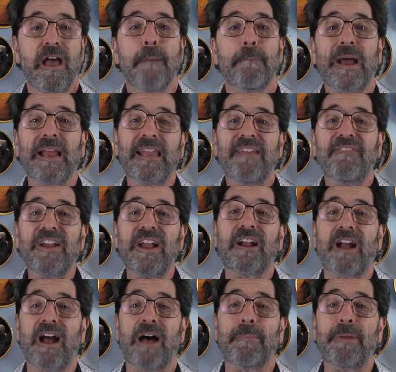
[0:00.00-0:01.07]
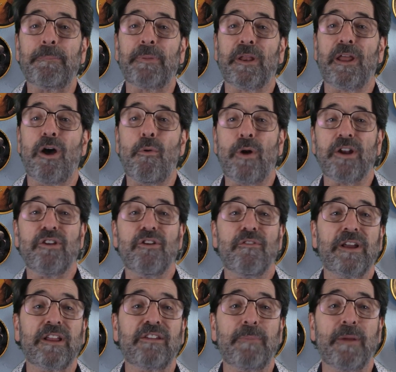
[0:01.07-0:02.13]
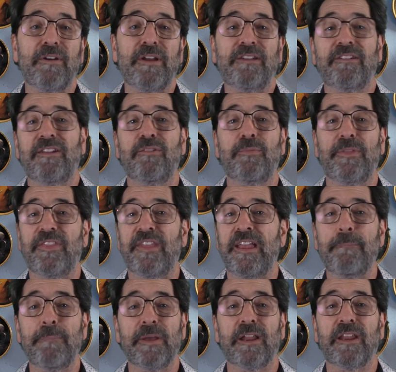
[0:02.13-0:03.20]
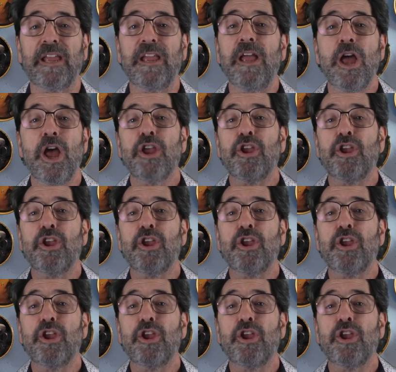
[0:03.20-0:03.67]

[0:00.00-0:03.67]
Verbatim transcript: By leaving a comment below on your experiences with team building,